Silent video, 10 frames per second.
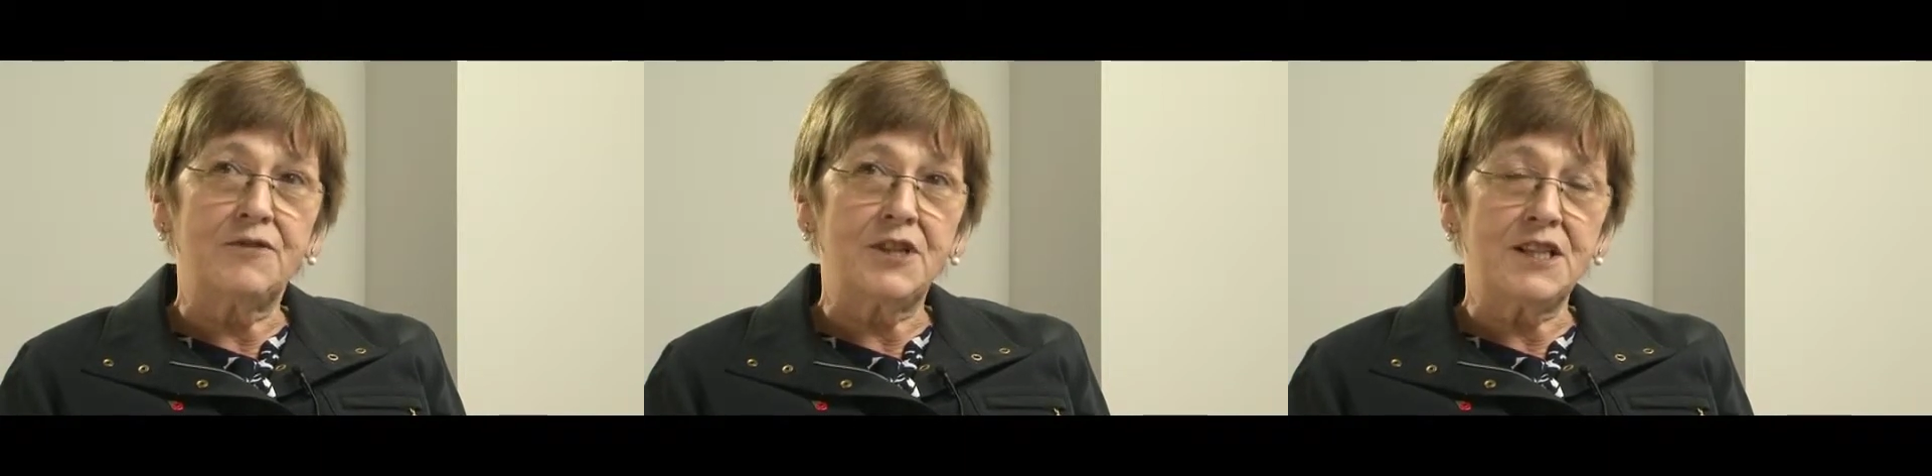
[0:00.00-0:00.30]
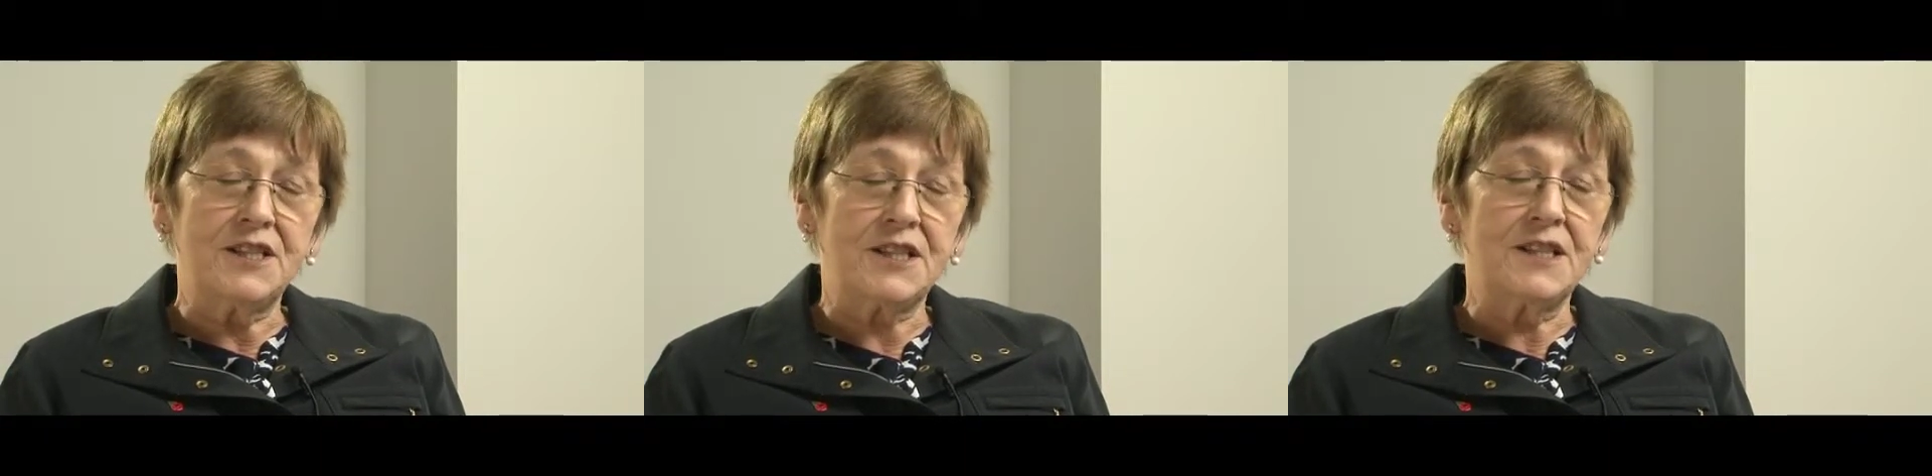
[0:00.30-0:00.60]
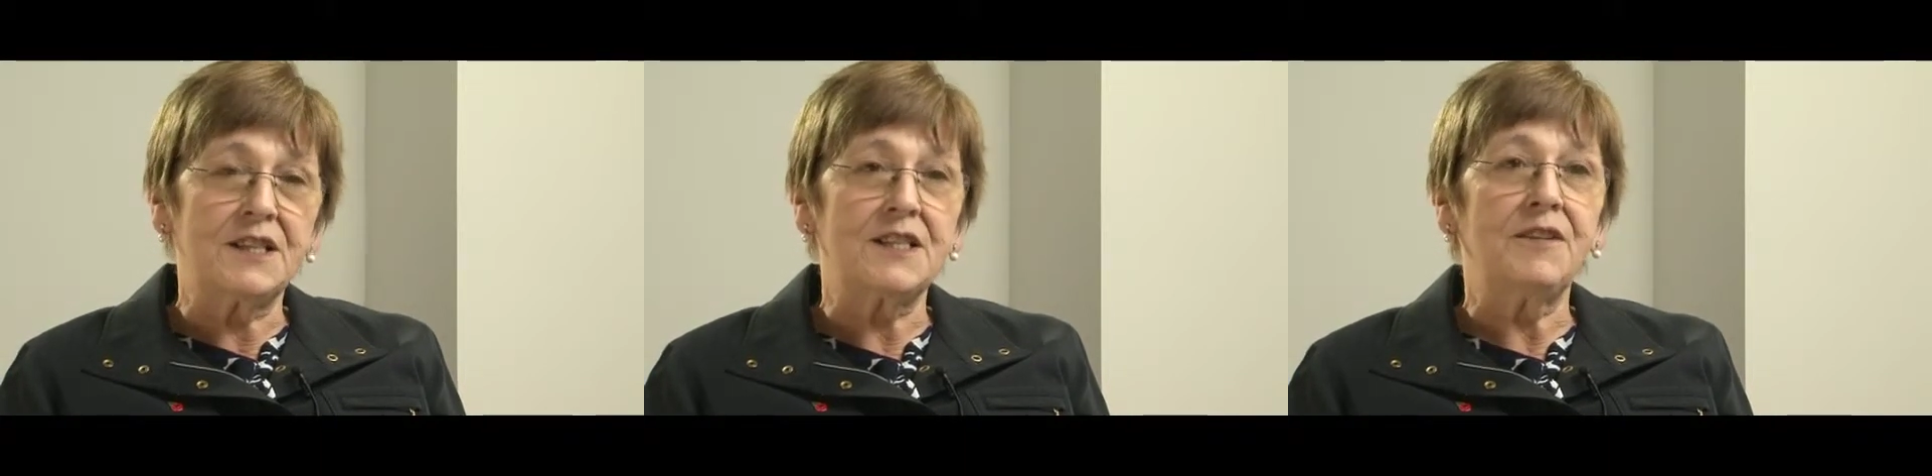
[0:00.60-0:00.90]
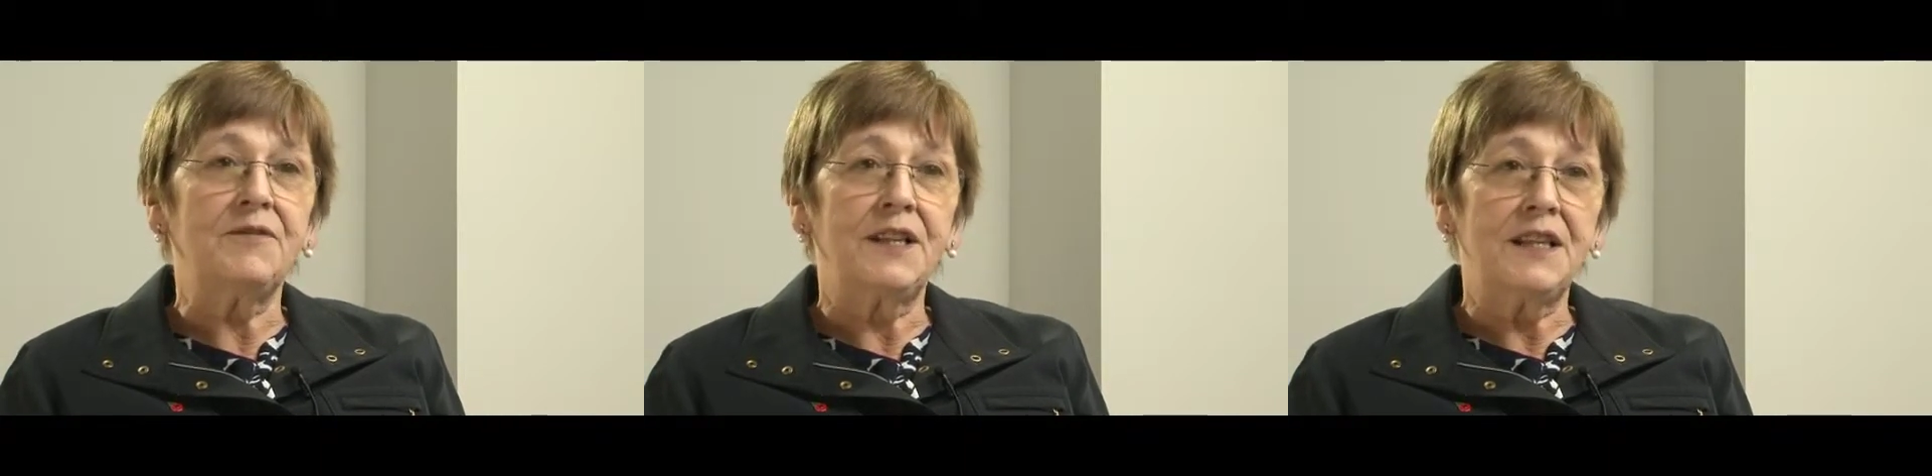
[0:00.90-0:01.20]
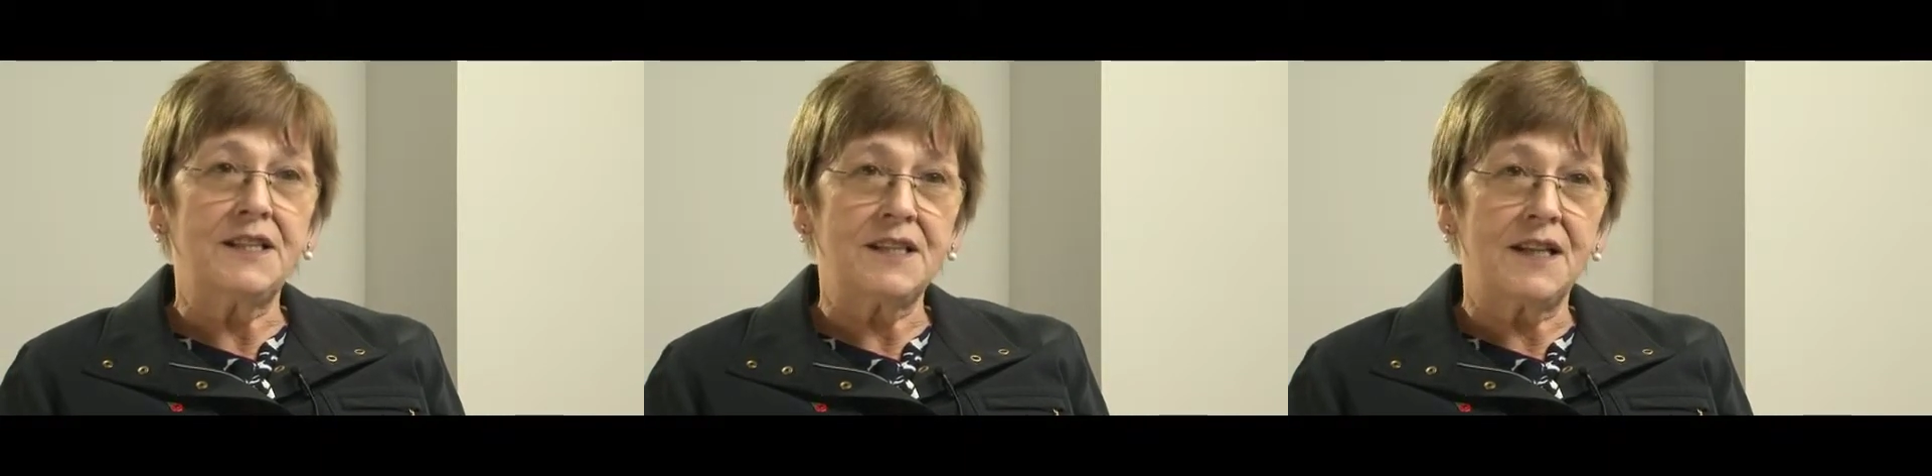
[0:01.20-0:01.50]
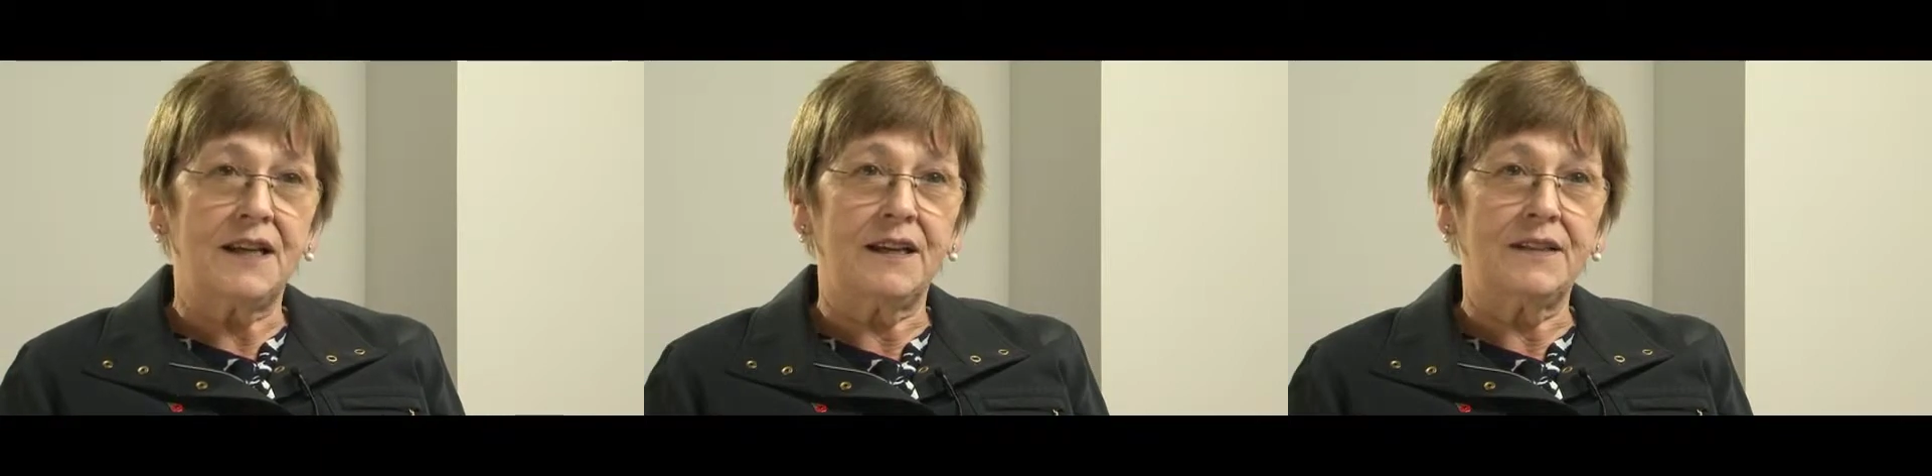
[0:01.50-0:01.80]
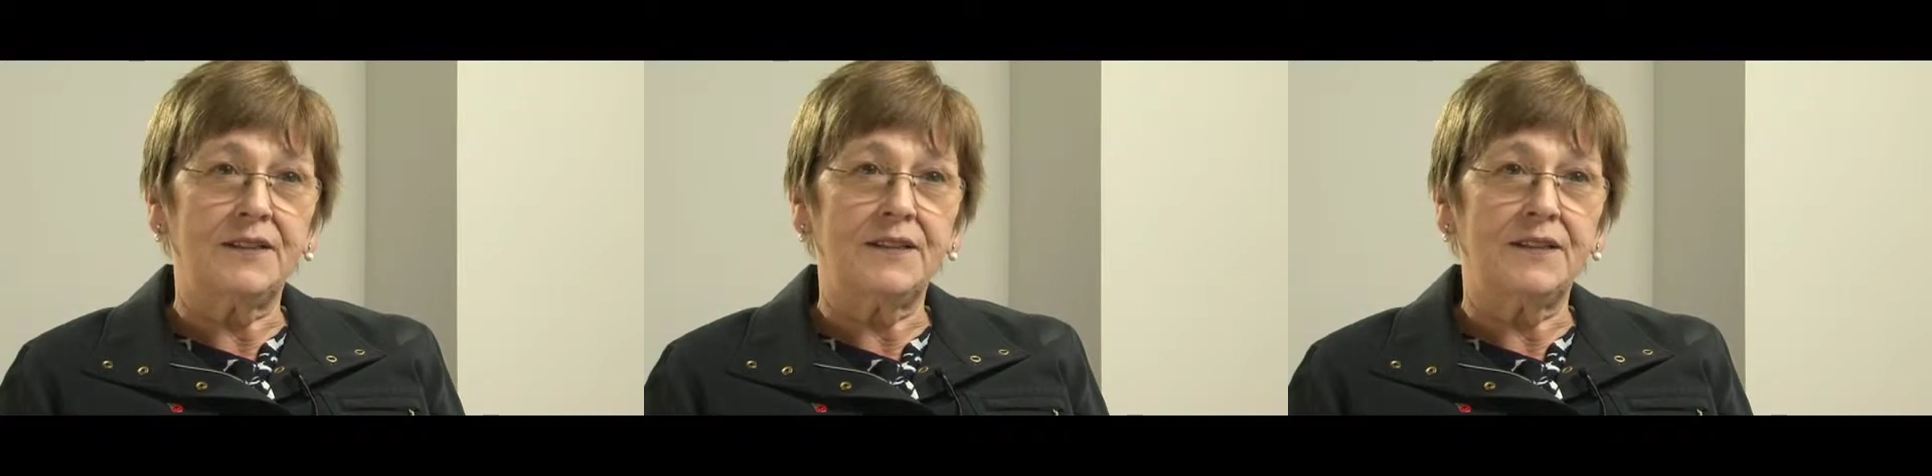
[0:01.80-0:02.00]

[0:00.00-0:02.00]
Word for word: For instance, if they decide